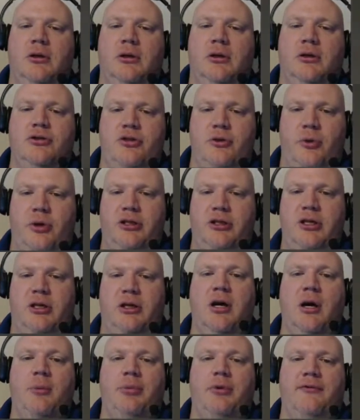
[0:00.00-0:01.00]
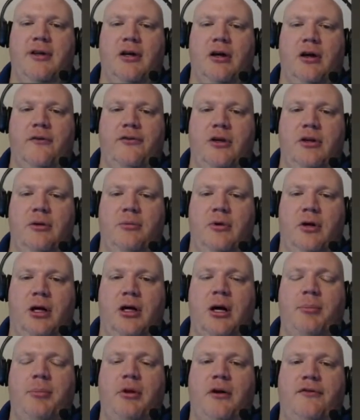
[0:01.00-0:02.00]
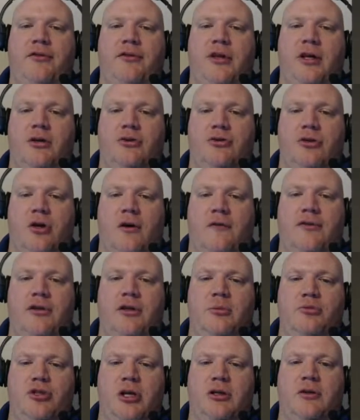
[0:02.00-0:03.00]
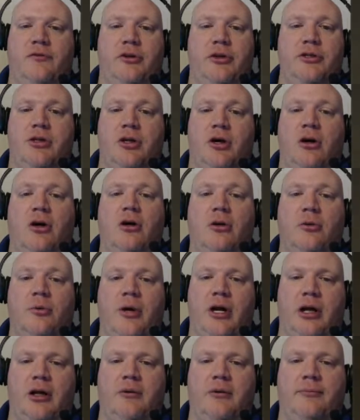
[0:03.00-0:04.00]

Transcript: So we can tick a couple of things off the objective list already.